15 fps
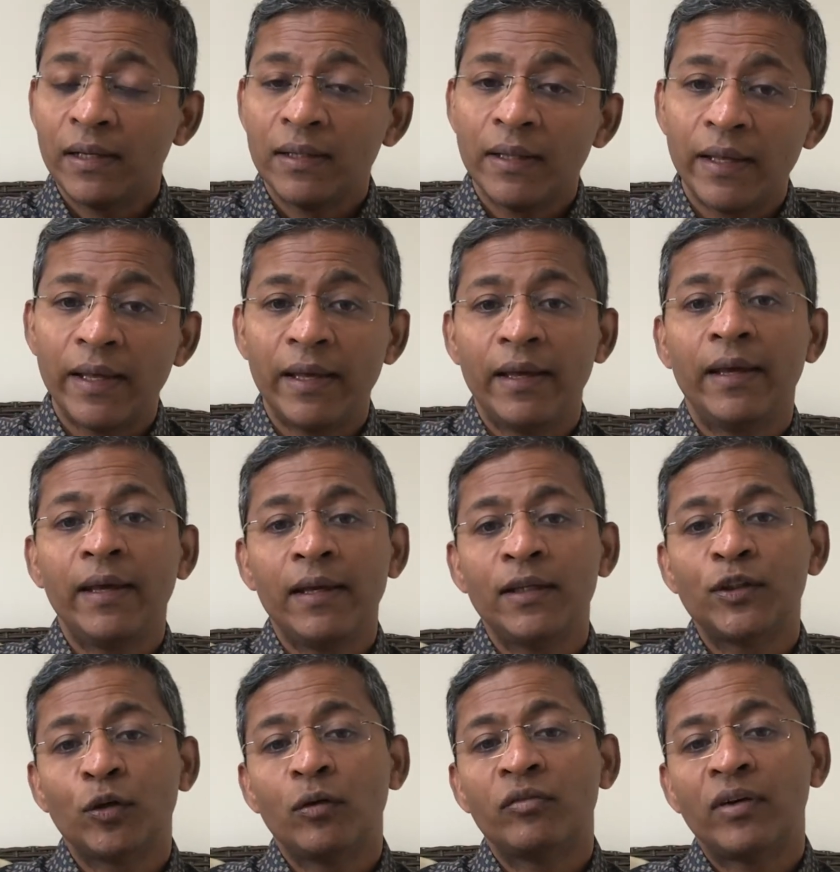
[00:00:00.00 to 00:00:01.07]
the
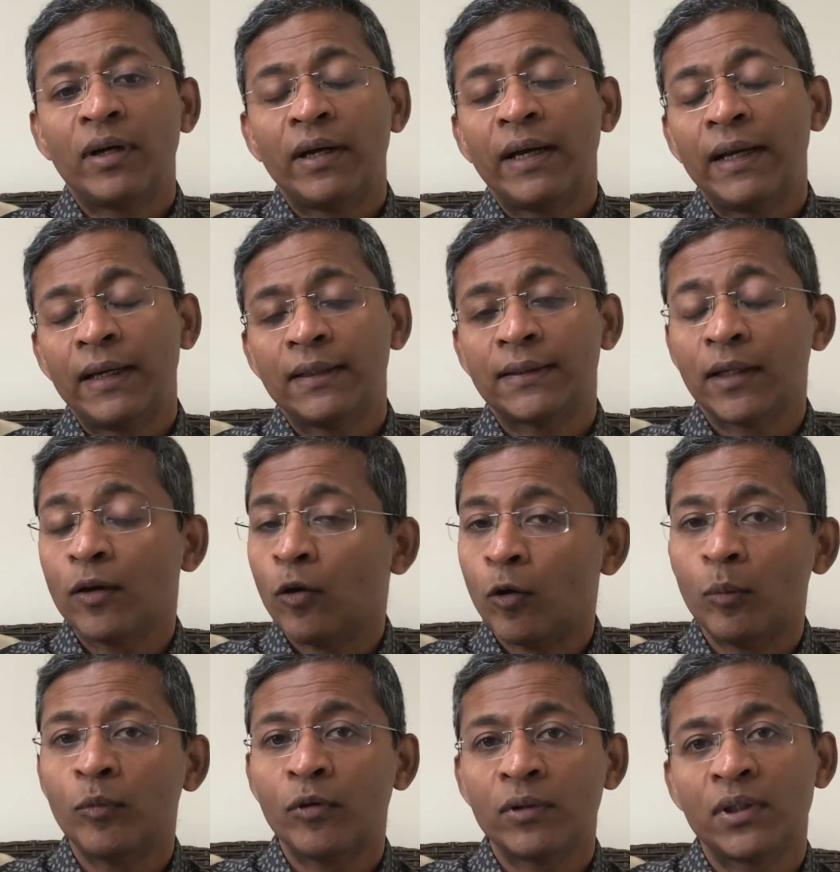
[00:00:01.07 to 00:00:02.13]
age of our hairs and
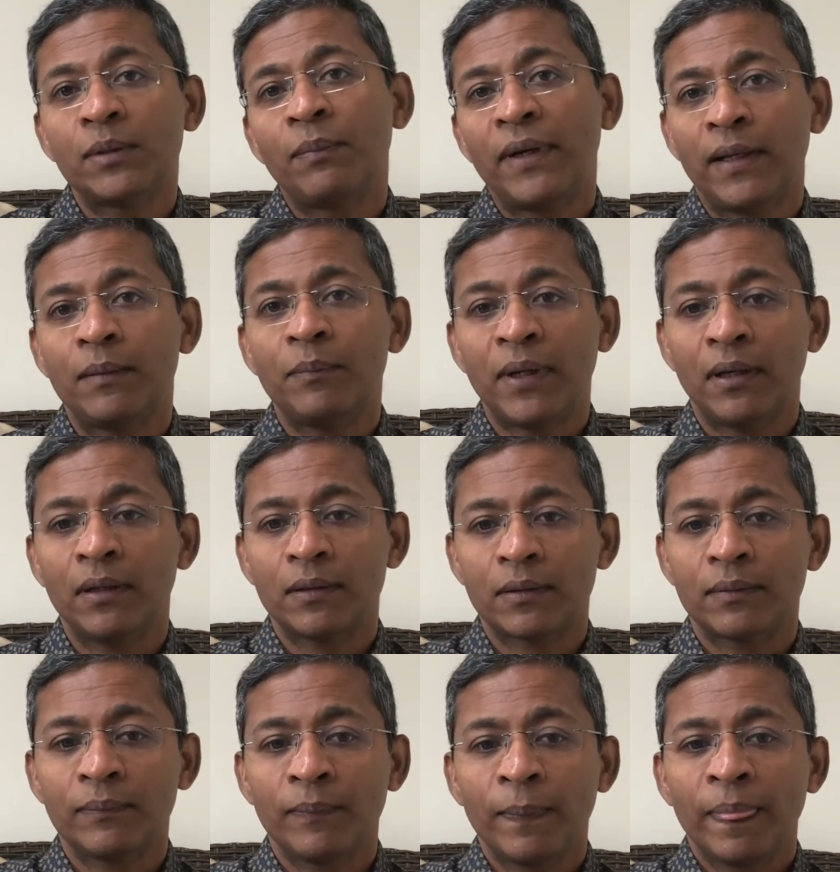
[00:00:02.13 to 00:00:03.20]
hormones play a
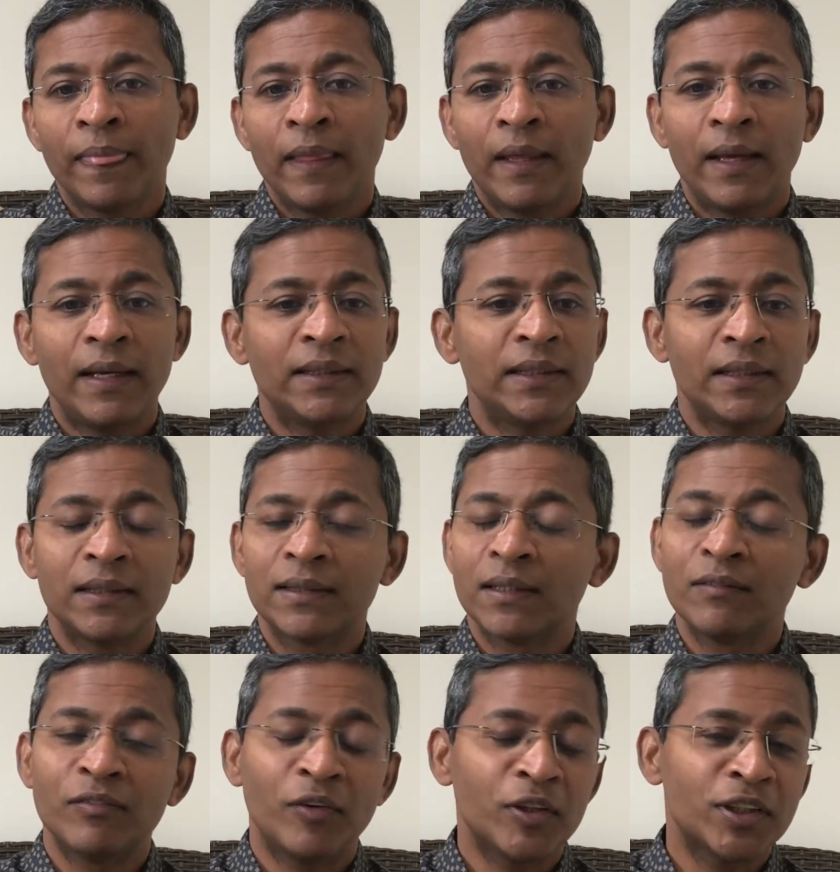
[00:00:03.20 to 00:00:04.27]
part. Aging is
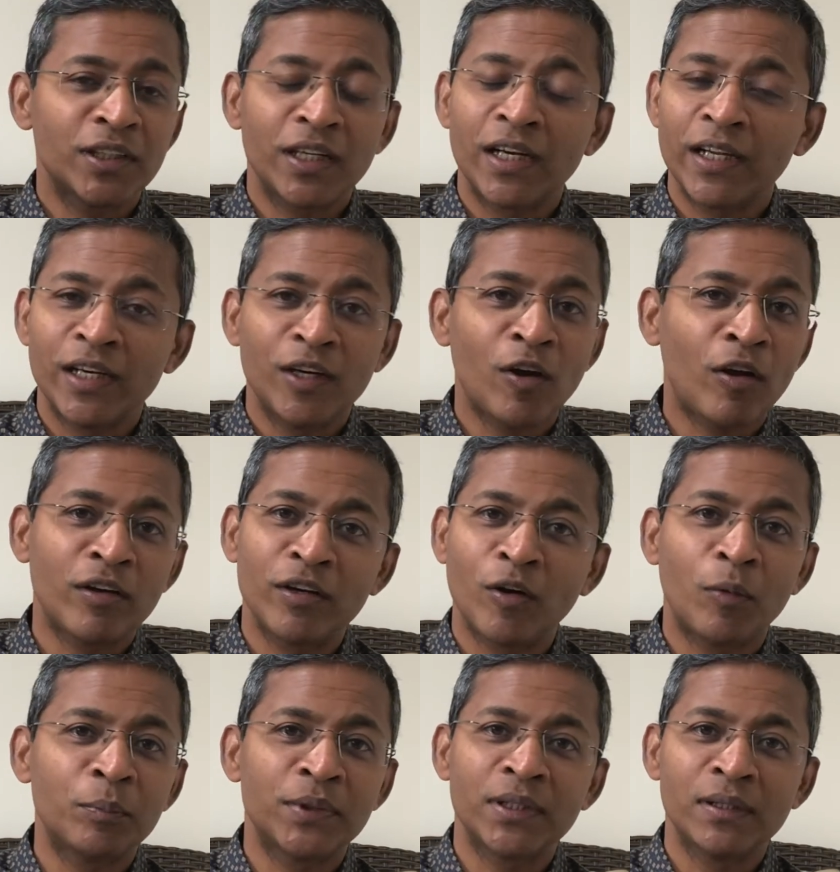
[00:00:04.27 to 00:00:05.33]
unfortunately not an
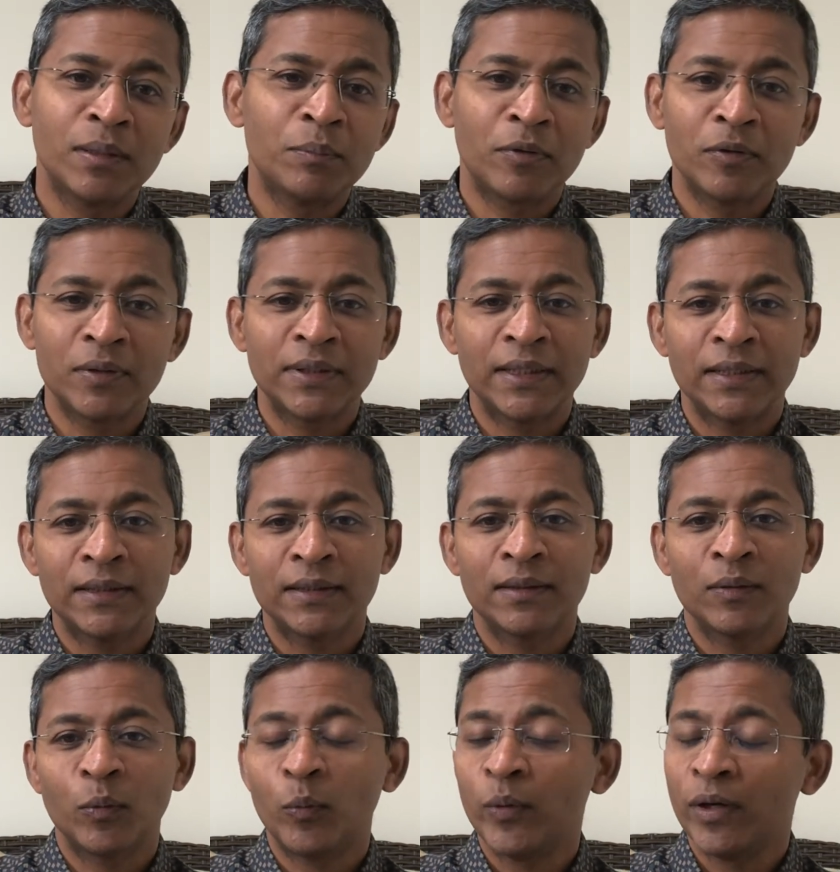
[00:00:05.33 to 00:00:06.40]
optional process.
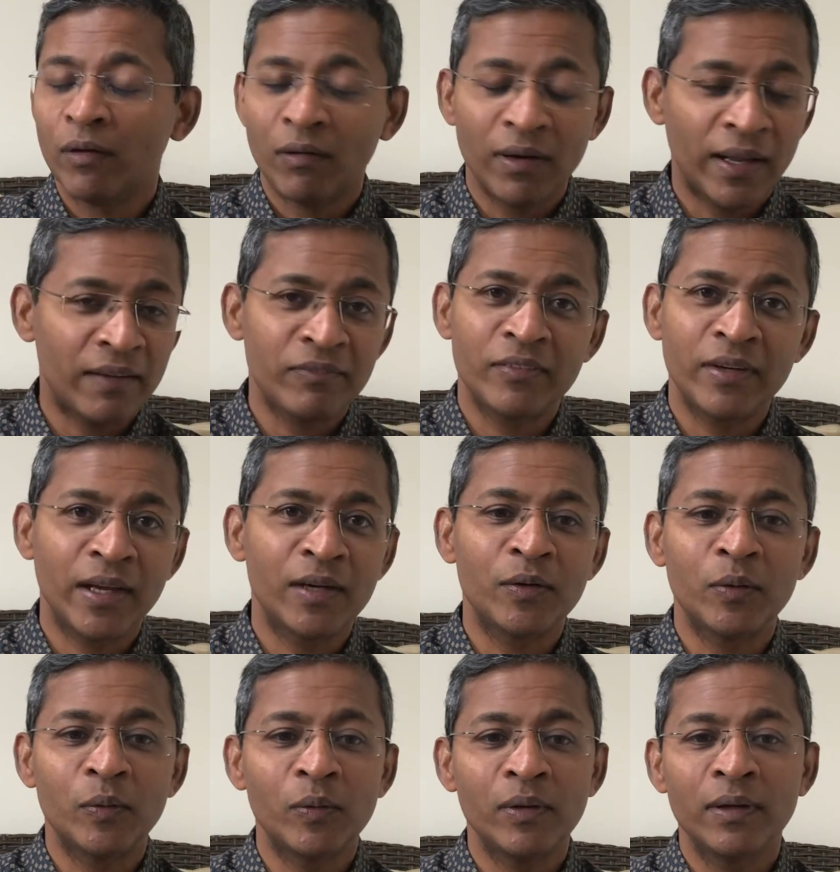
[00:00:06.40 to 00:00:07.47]
We all have to get
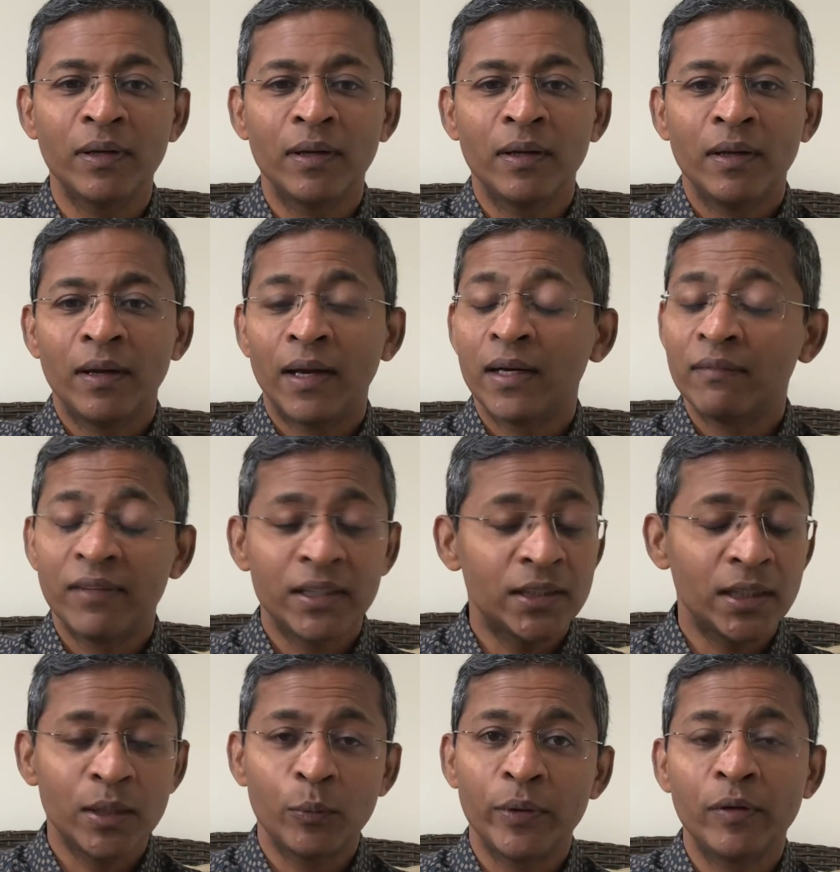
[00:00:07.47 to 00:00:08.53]
old and
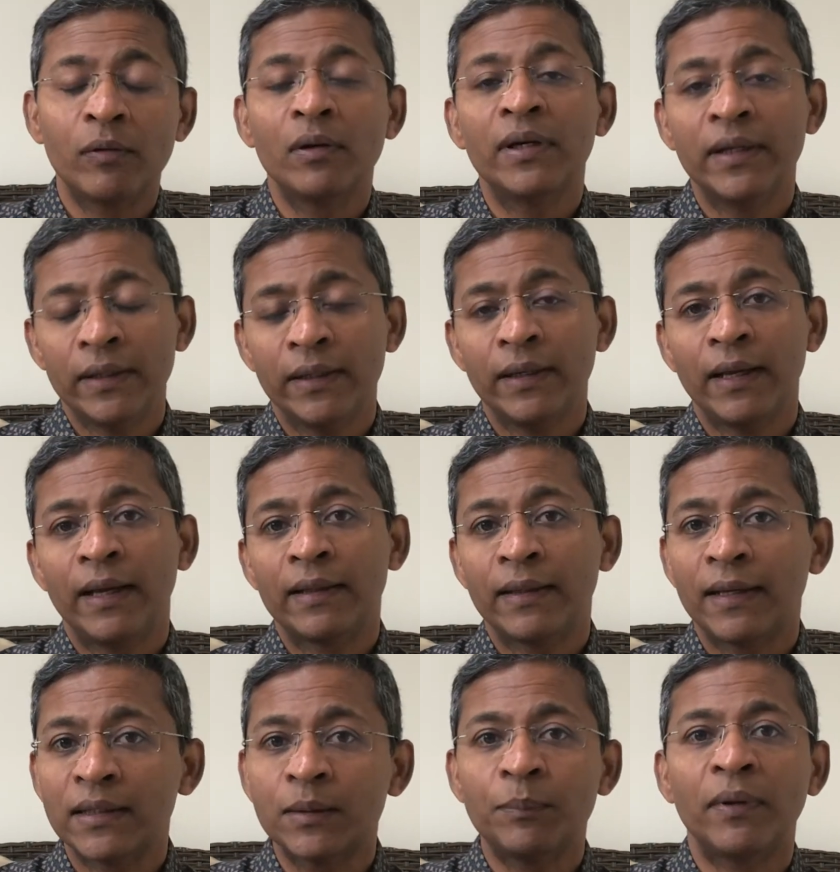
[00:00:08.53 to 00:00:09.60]
eventually we all die, and
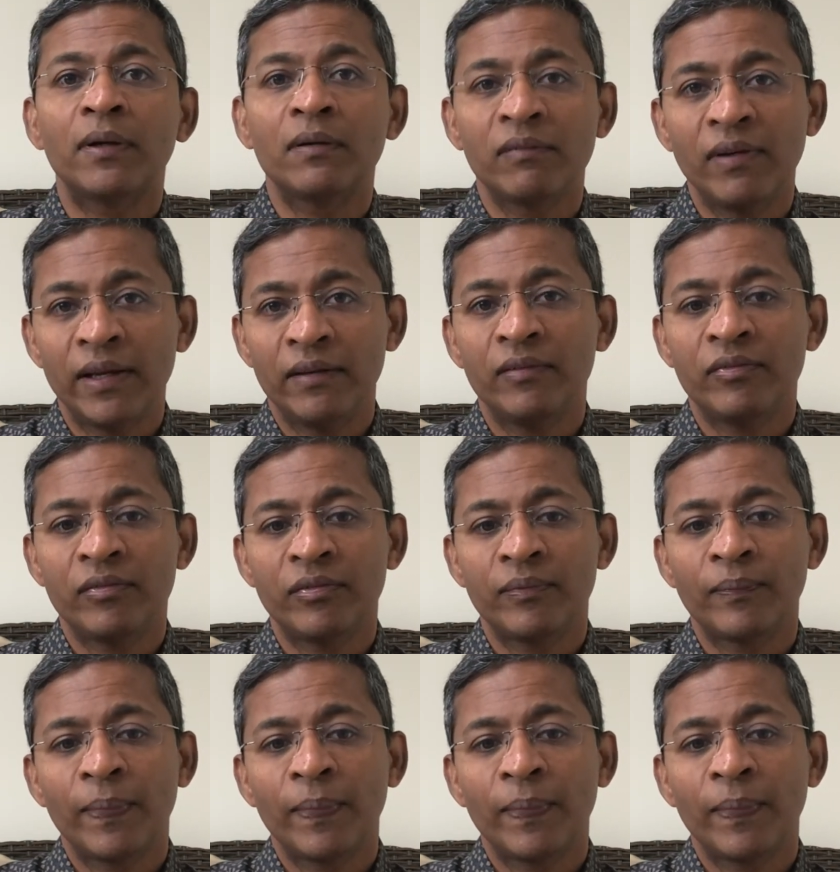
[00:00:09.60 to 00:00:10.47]
that's part of life.